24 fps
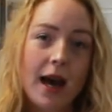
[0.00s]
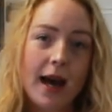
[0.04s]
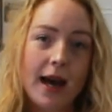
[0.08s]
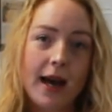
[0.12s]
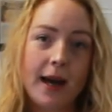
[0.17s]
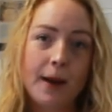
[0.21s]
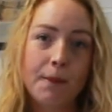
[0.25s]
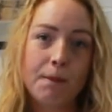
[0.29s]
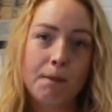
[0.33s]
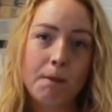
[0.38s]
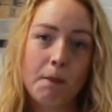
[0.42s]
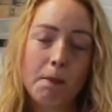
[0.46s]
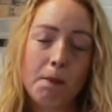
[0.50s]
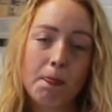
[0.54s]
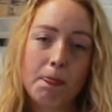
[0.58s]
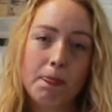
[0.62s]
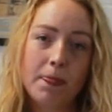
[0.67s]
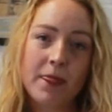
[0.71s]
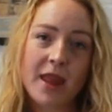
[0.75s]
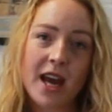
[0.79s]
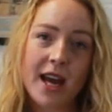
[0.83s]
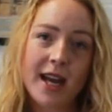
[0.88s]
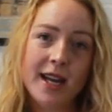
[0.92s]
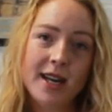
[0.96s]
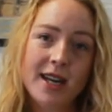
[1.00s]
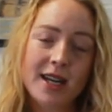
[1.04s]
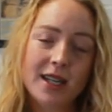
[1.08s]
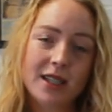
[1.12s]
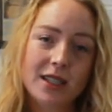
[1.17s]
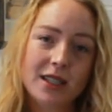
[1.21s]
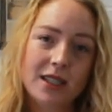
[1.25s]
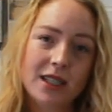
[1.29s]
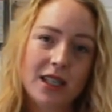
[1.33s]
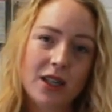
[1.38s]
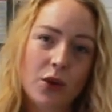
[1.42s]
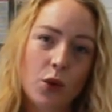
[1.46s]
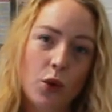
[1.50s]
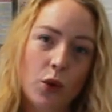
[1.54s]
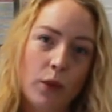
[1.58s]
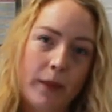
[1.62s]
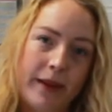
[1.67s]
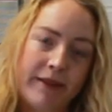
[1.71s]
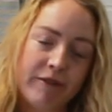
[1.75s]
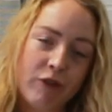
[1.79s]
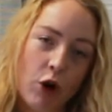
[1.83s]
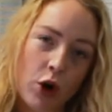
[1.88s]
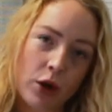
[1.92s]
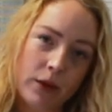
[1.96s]
Then it all
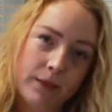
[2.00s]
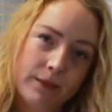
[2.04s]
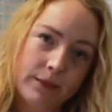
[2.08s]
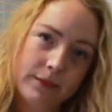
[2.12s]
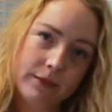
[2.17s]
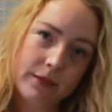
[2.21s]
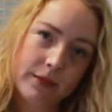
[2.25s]
went wrong.